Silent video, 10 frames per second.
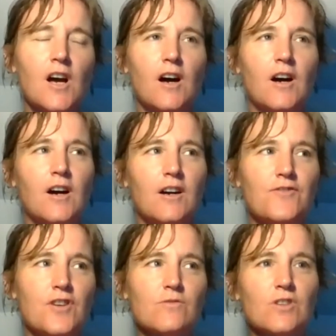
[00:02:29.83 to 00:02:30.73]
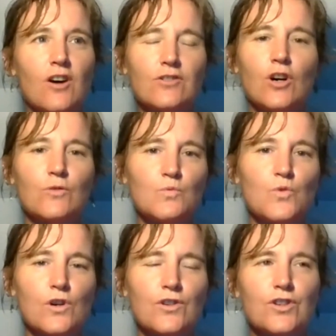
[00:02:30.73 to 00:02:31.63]
There's ongoing
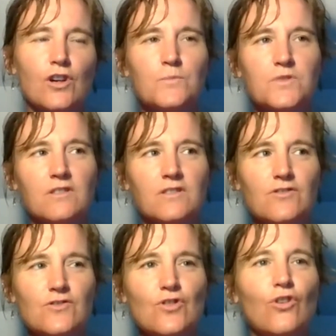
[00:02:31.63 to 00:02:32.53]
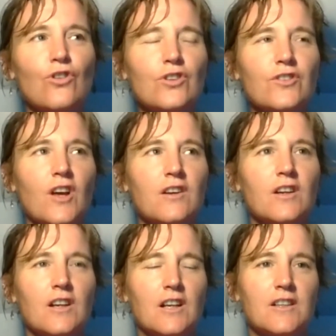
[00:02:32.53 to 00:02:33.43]
workshops and there's talks at
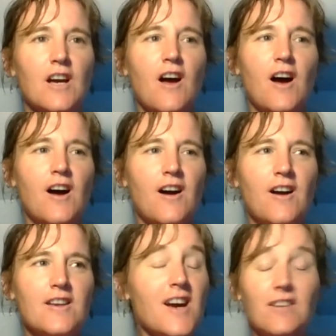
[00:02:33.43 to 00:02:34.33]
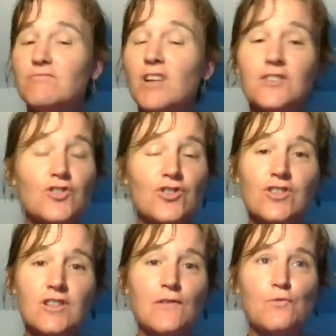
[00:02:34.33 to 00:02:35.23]
it, and it's just a
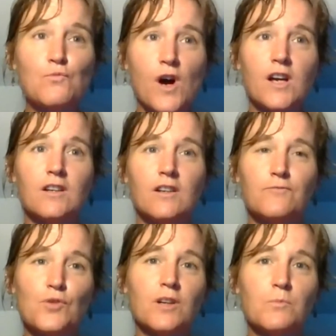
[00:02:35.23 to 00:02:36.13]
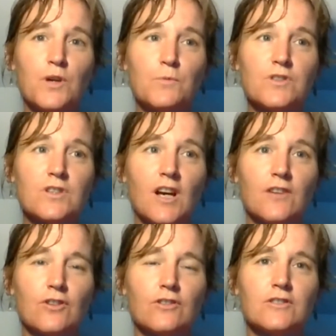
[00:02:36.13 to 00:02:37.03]
different way of bringing people
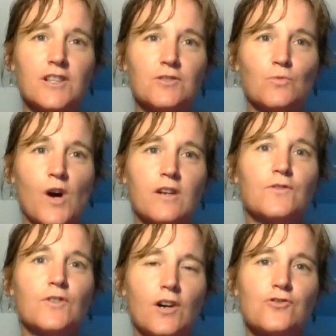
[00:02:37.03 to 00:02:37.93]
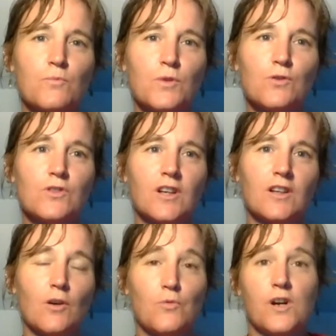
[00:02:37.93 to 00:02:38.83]
together. It's a way of contributing,
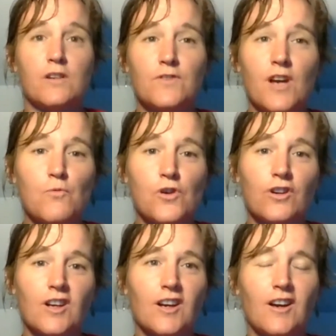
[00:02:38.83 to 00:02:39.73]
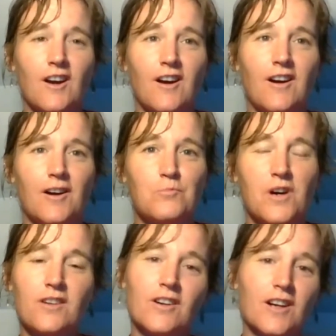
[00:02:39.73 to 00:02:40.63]
a way of networking, and
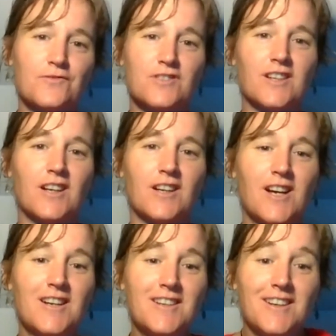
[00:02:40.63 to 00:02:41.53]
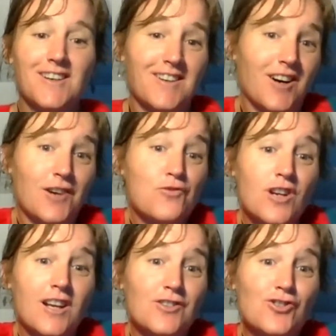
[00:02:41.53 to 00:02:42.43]
I have to say, I've
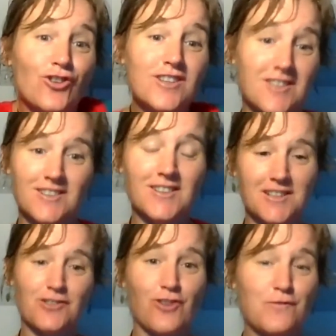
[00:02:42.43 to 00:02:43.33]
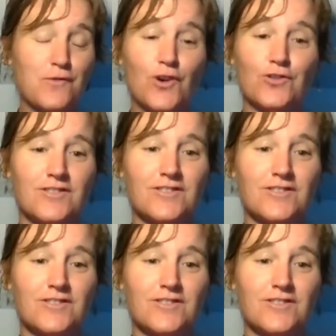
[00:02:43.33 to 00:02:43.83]
really enjoyed it. It's great fun.